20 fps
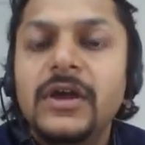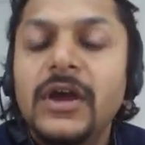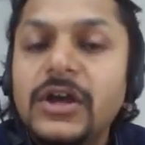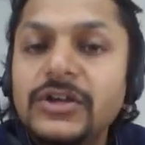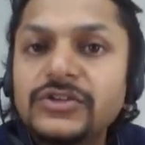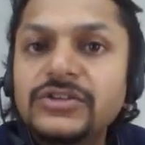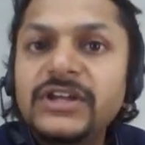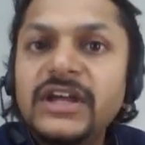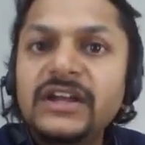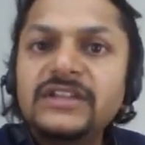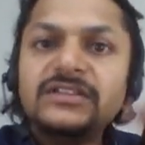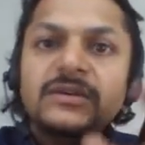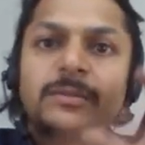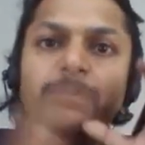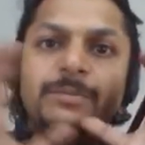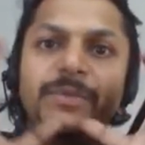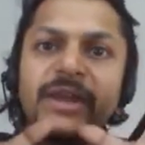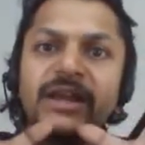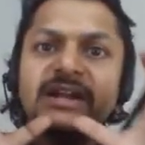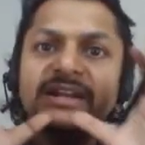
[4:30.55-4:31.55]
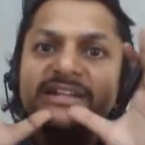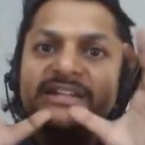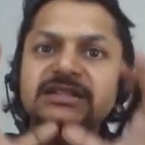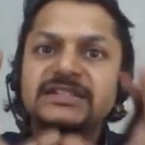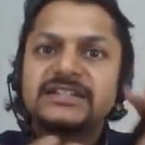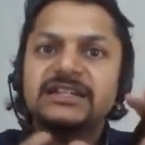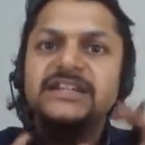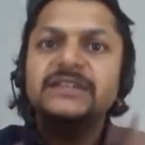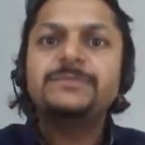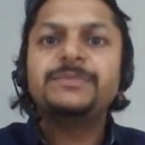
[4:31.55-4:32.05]
So there is a big
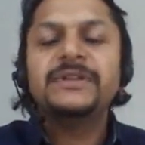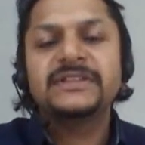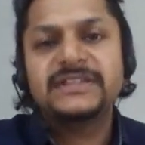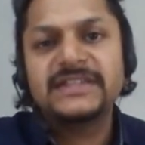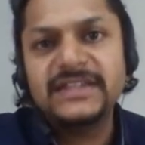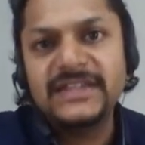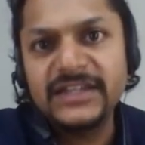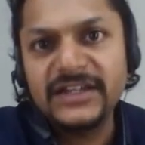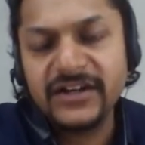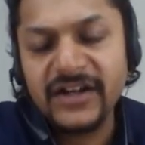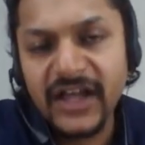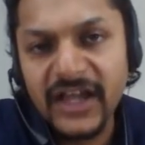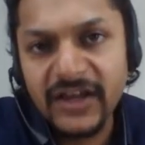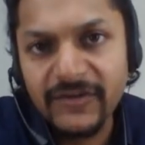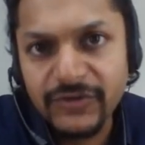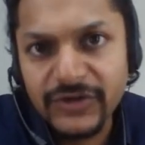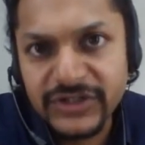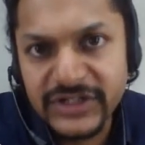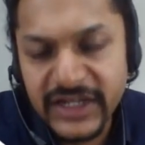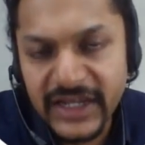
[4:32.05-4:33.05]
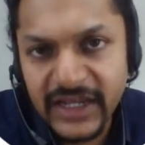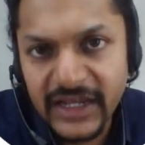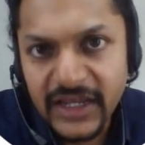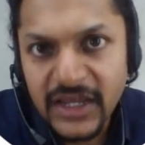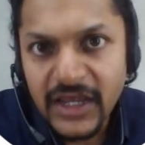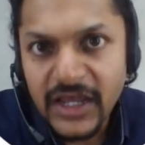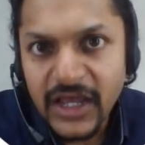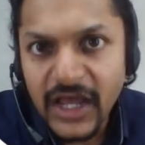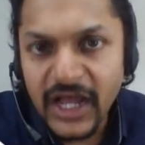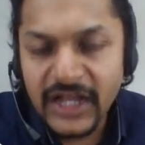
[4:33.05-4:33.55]
discrepancy here, I would say.
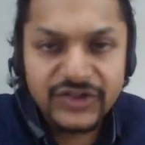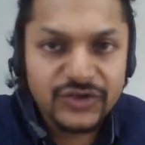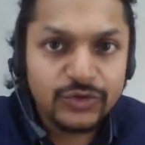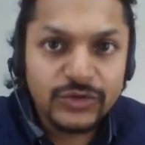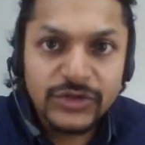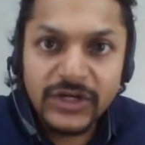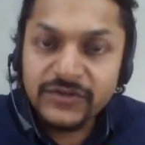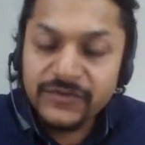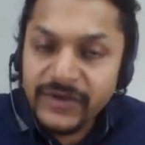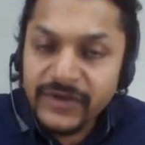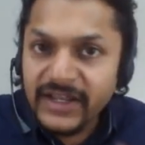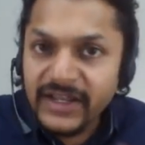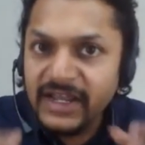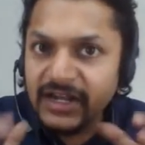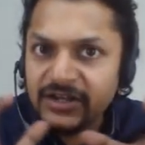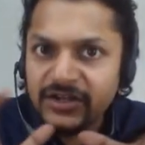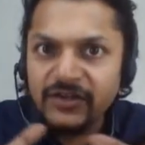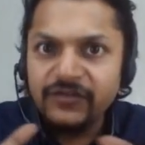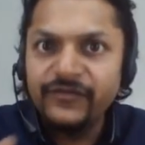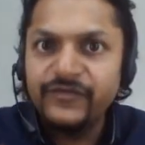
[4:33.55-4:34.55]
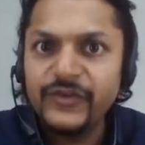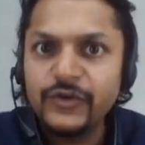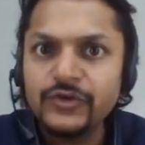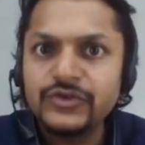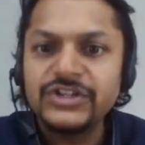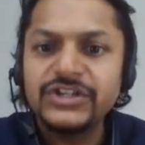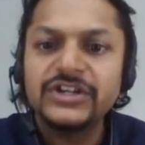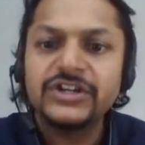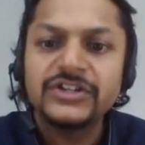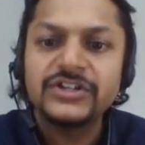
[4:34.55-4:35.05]
And students will get
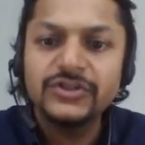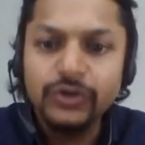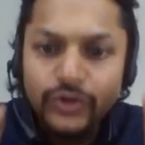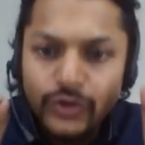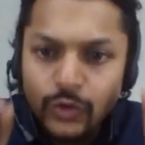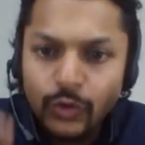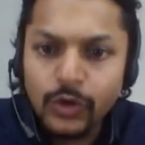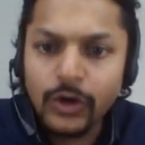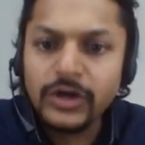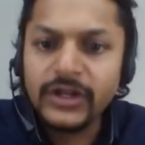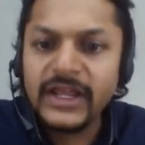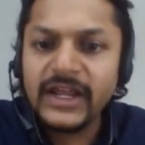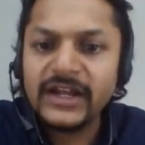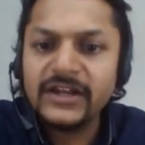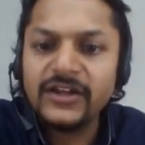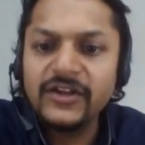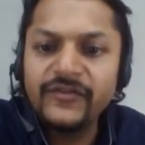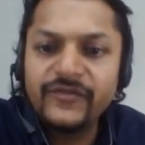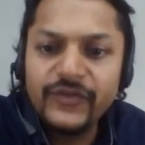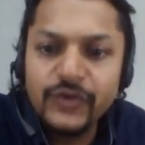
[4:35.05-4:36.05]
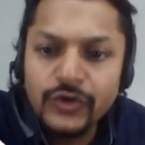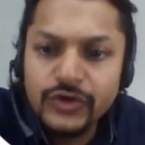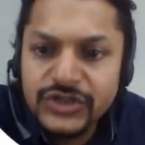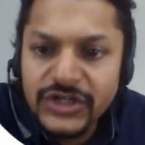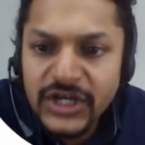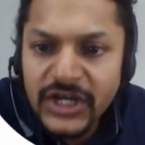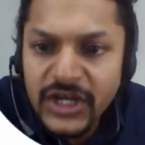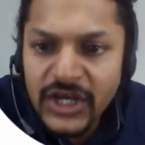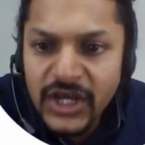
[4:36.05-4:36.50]
confused here. So do not get confused.